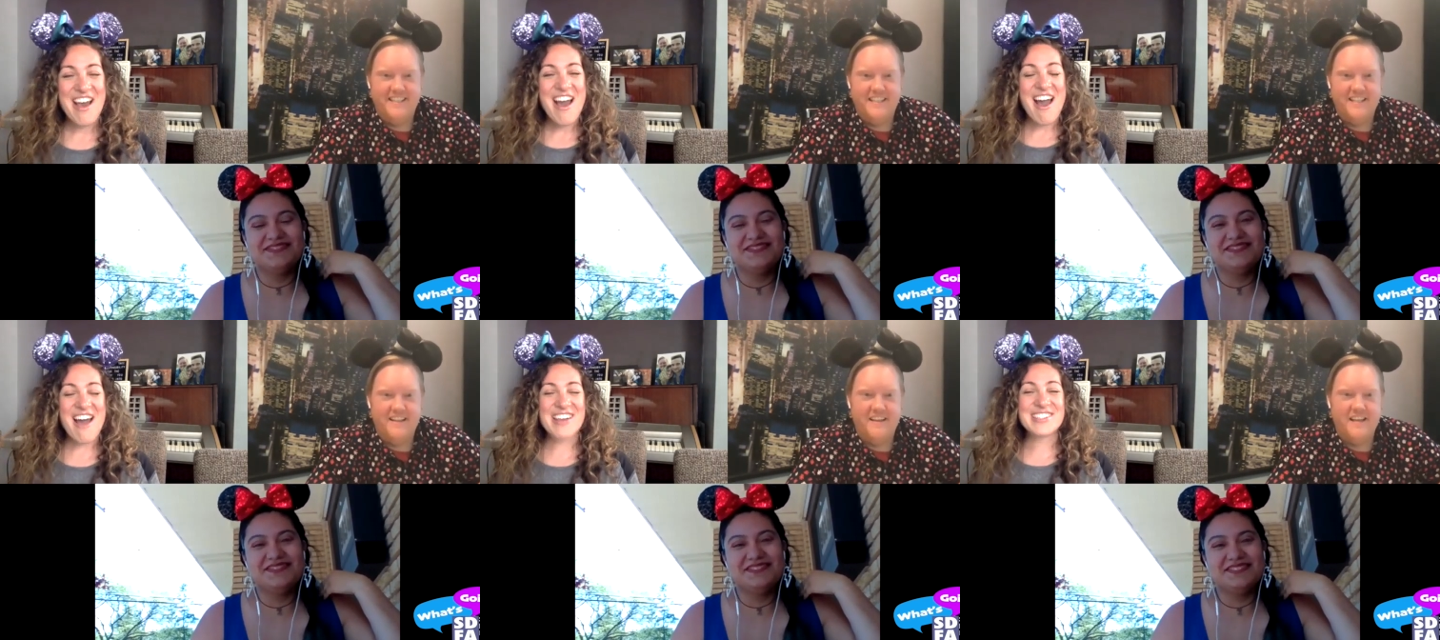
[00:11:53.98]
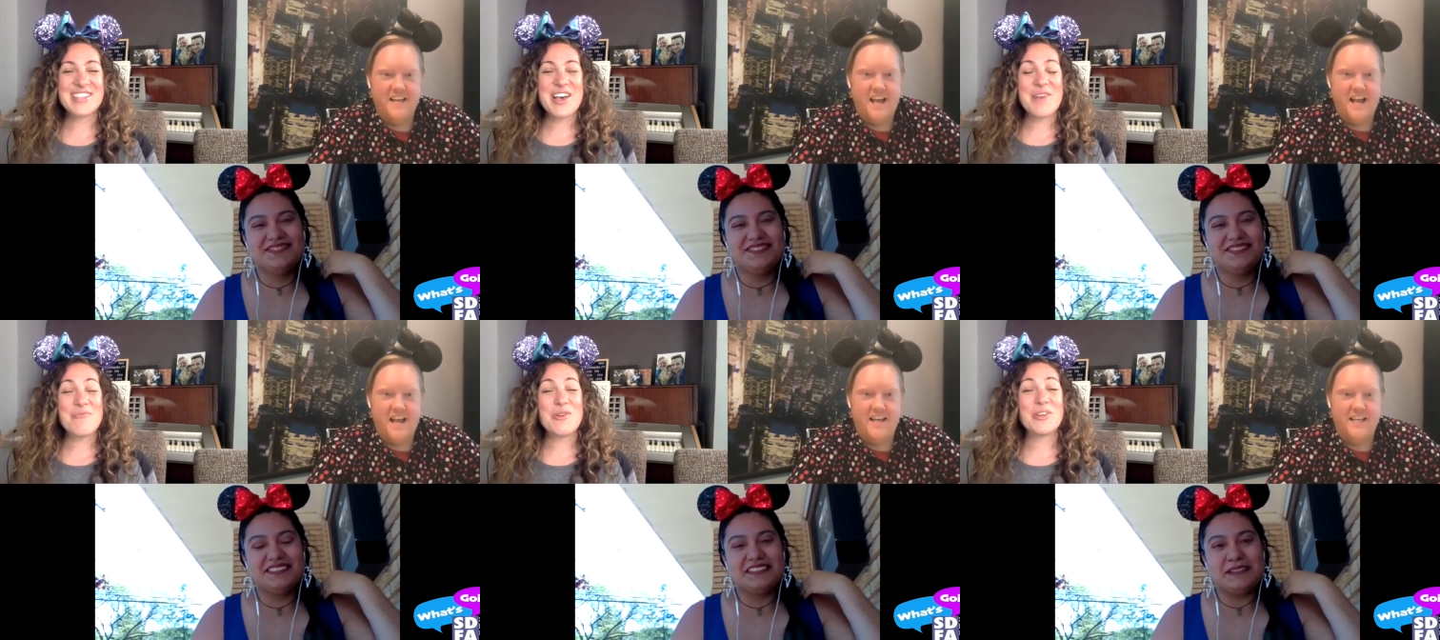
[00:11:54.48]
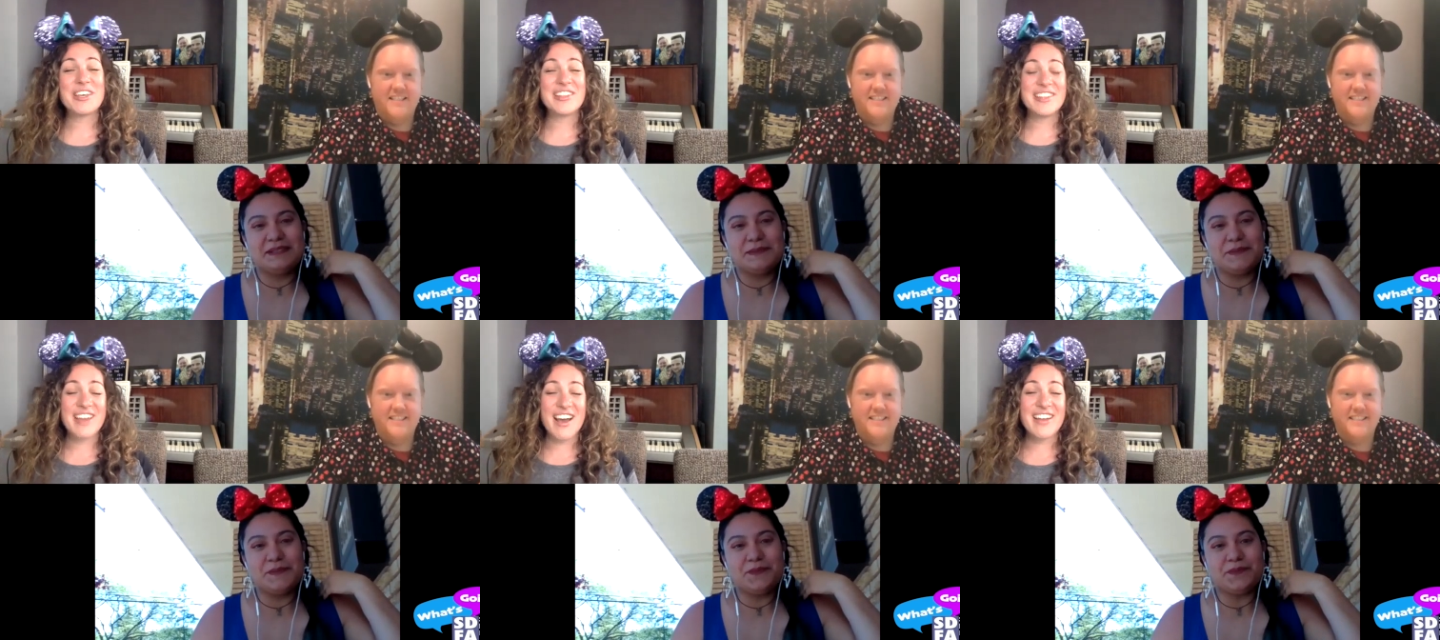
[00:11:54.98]
Speaker 1: awesome. Well,
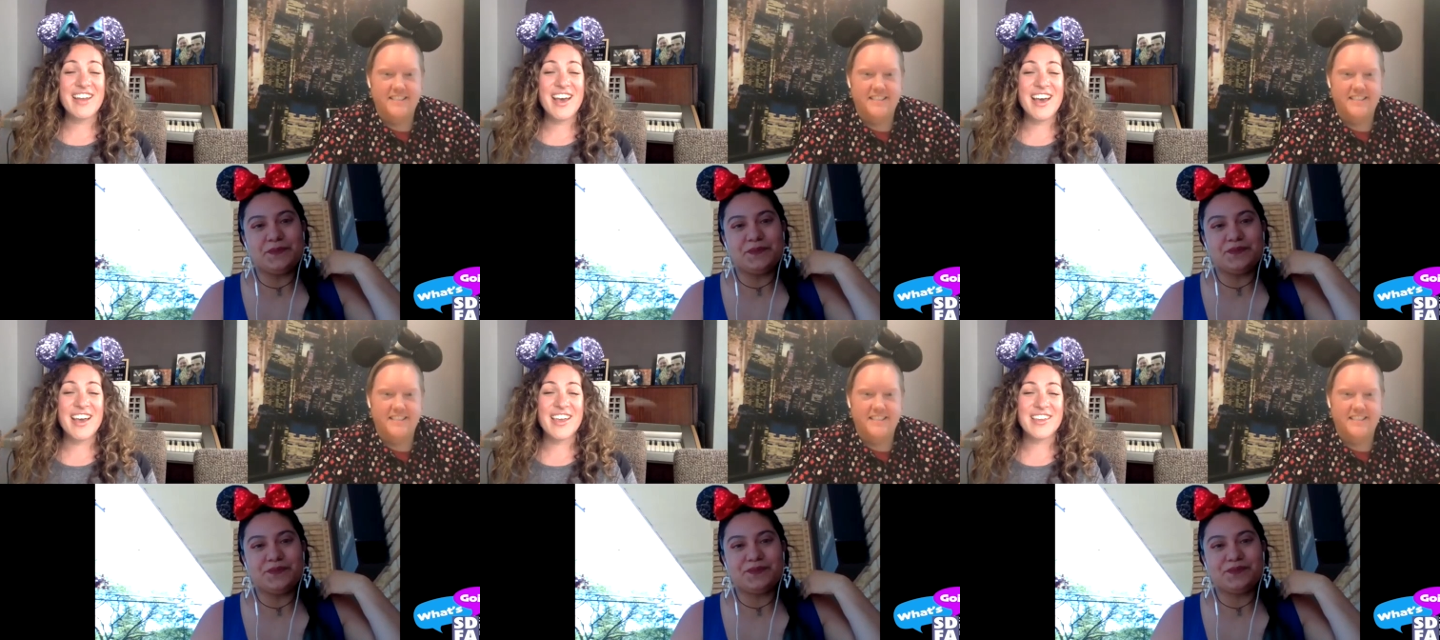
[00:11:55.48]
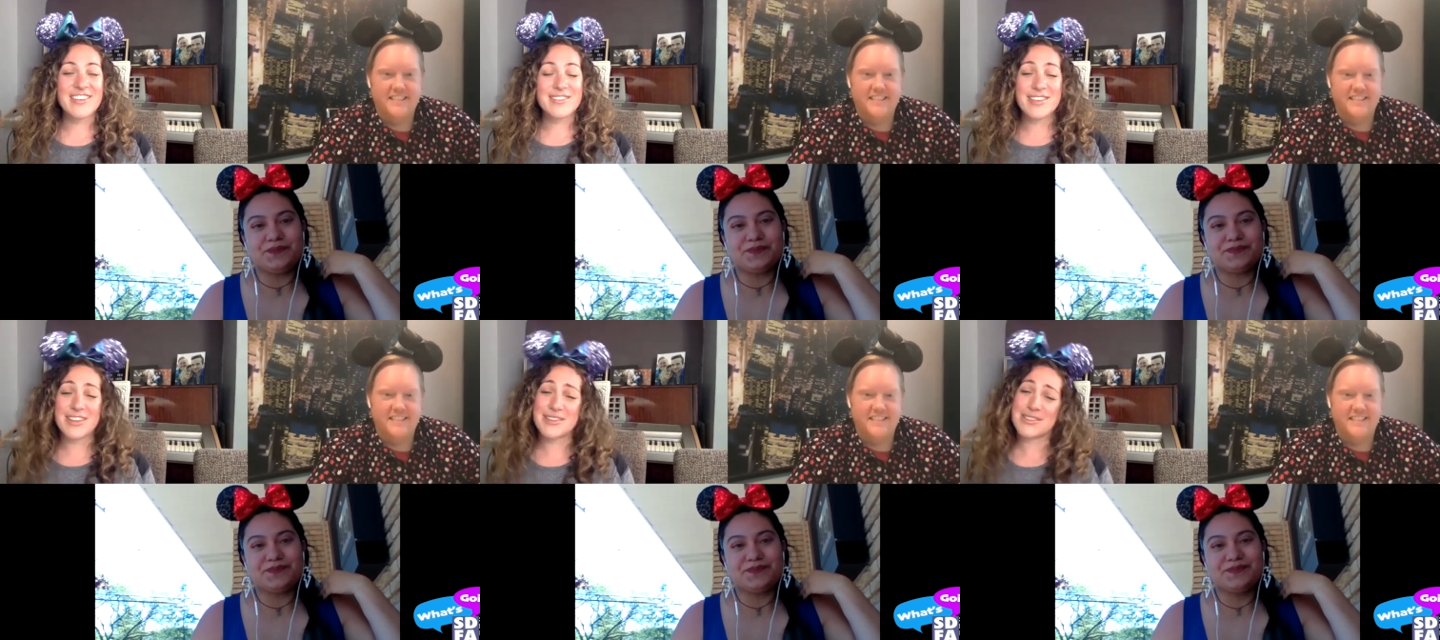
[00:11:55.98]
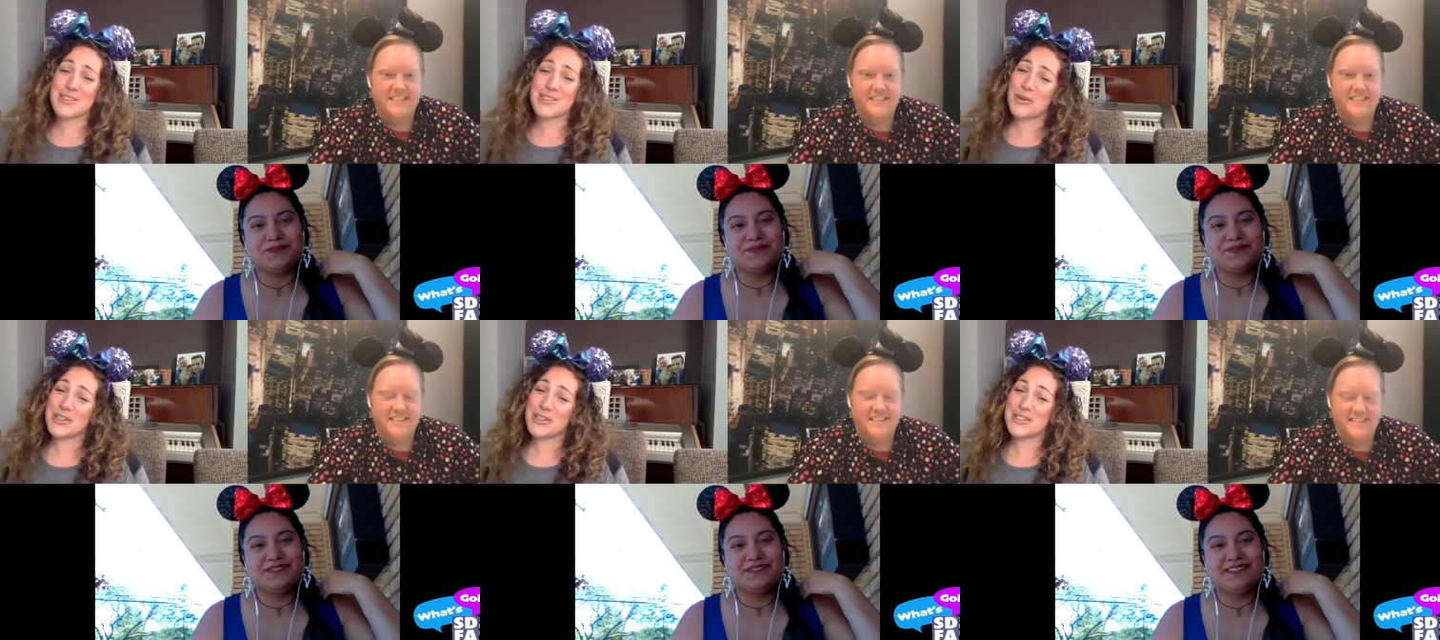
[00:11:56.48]
Iliana, it's so
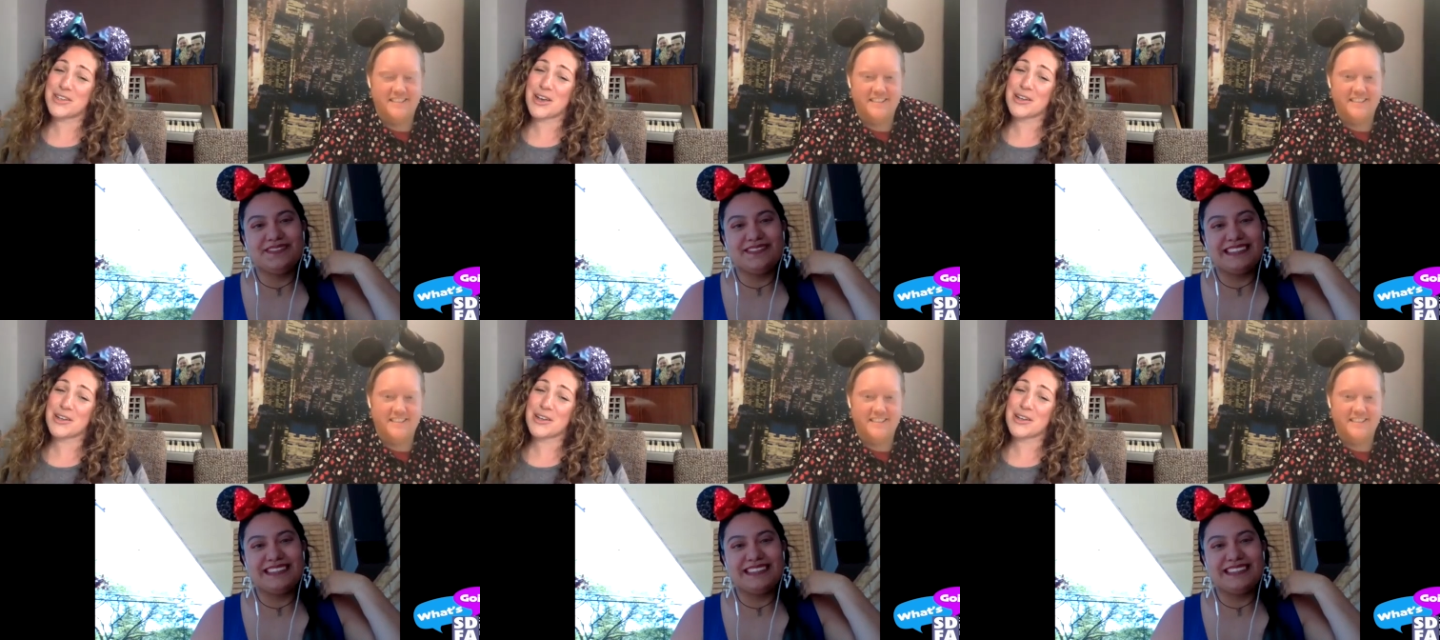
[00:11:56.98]
good to talk